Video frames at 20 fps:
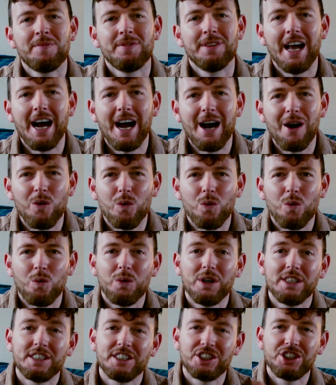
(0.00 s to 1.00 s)
Now,
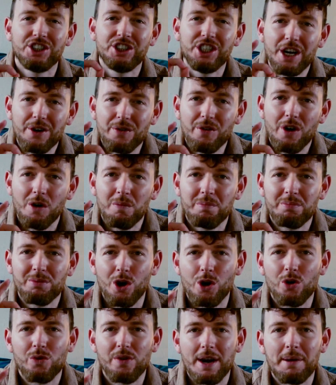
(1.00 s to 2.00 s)
with zero
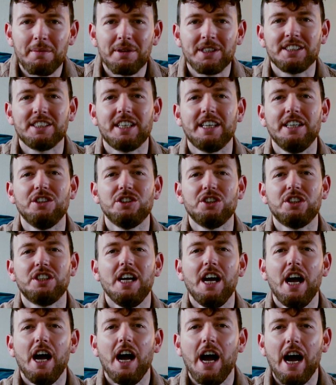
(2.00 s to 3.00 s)
programming skills,
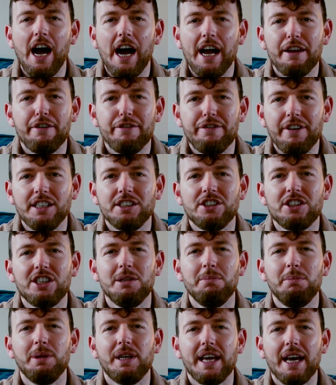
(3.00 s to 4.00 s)
I
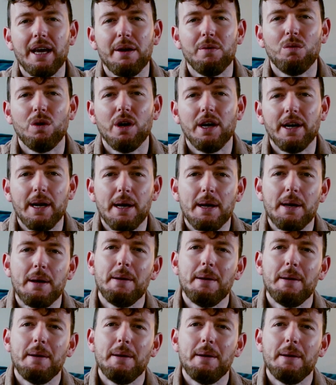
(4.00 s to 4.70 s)
eventually became one.